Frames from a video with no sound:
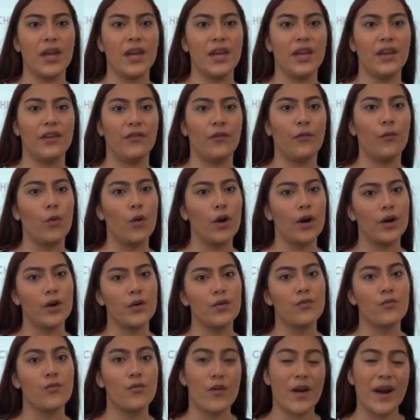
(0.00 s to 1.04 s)
which
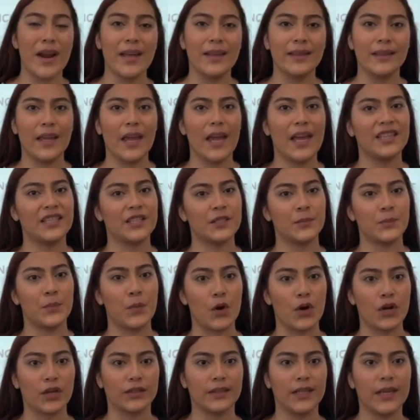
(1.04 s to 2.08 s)
were
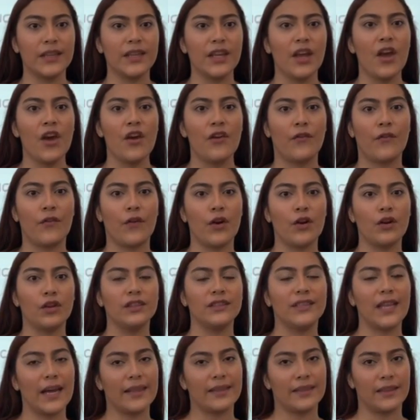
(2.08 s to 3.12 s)
exported
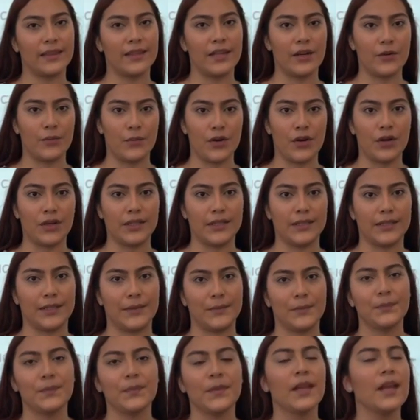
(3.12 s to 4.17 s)
from that
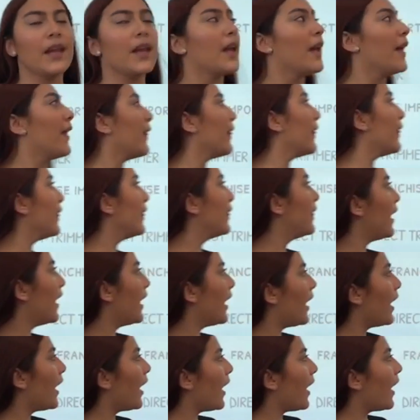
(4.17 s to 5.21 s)
territory.
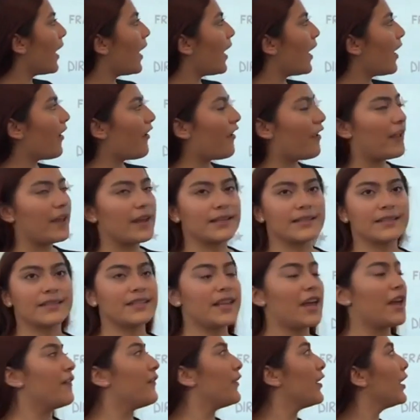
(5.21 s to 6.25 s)
The
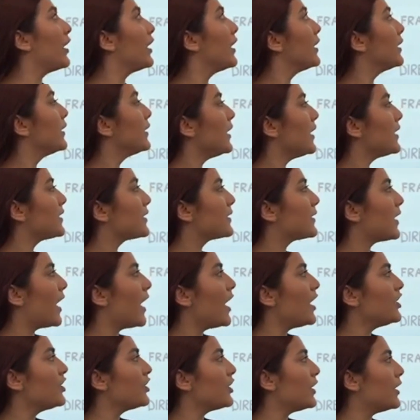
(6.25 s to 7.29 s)
seventh
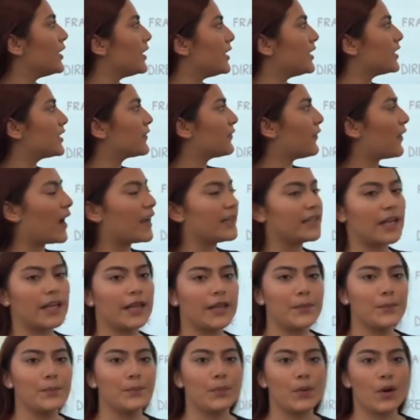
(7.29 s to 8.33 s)
stage is
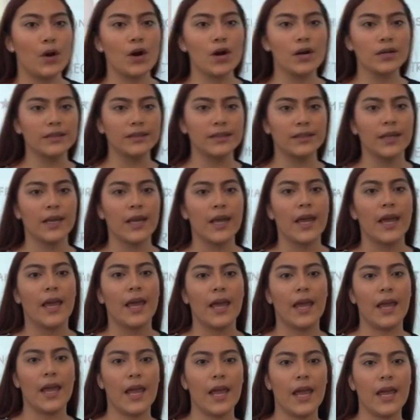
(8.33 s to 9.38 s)
final import.
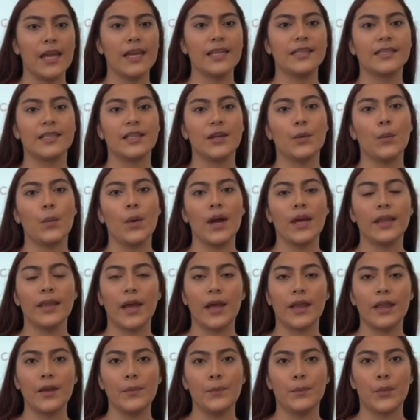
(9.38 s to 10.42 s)
It's
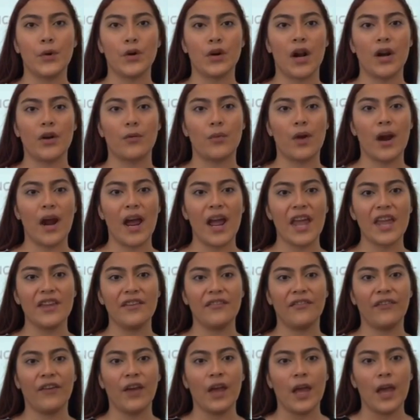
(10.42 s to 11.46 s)
when an import
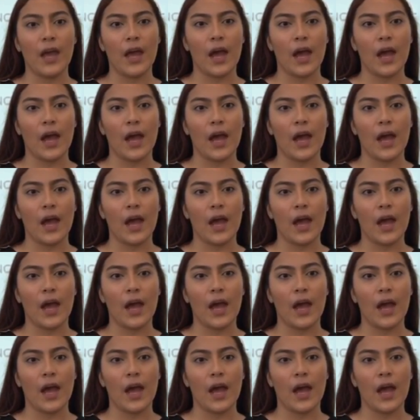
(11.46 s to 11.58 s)
arrives